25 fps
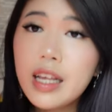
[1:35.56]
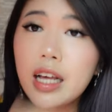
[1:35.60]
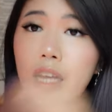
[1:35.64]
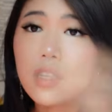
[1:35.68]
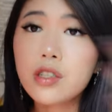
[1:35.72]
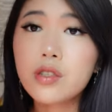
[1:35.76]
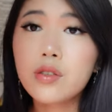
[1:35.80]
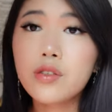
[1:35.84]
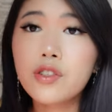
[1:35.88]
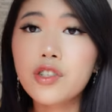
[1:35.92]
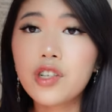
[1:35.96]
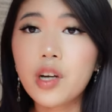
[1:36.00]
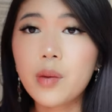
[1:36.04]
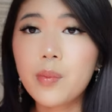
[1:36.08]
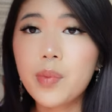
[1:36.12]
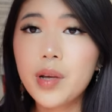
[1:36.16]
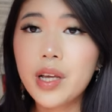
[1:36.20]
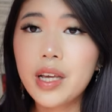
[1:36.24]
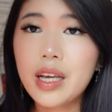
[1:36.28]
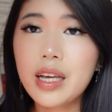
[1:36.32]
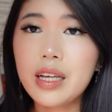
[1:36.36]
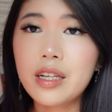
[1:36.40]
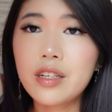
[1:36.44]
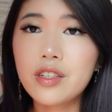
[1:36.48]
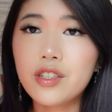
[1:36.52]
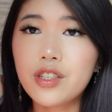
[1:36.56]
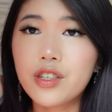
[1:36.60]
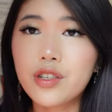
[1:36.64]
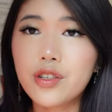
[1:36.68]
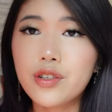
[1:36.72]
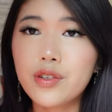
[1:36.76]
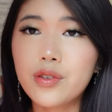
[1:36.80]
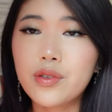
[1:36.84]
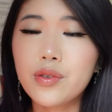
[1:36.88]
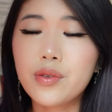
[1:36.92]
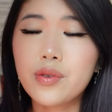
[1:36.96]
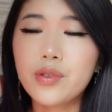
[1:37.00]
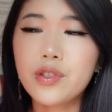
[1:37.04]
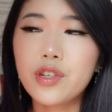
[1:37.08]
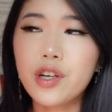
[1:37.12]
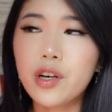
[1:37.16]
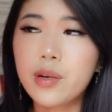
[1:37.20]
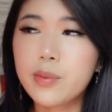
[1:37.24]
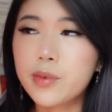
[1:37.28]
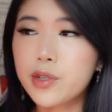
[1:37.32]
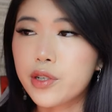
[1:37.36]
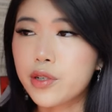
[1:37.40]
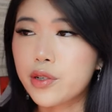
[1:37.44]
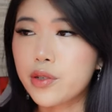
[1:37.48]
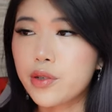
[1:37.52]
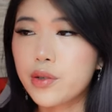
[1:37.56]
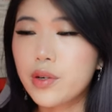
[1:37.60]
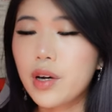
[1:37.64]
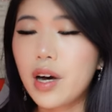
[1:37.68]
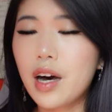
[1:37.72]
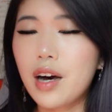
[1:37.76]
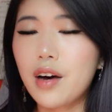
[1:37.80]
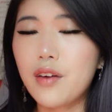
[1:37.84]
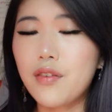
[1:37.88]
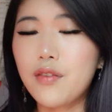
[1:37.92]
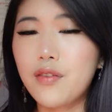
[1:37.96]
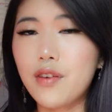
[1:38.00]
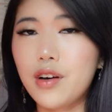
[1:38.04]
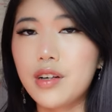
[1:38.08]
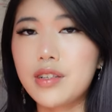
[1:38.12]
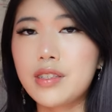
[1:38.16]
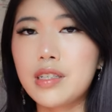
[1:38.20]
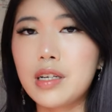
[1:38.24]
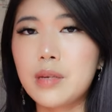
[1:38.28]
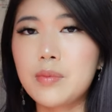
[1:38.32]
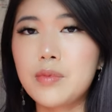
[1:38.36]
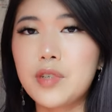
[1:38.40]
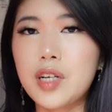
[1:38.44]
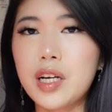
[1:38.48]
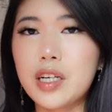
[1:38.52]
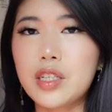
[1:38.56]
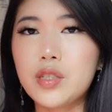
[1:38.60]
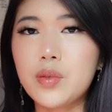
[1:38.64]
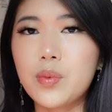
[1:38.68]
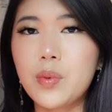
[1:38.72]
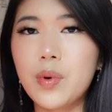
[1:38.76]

Yeah, so jumping into term two, our first subject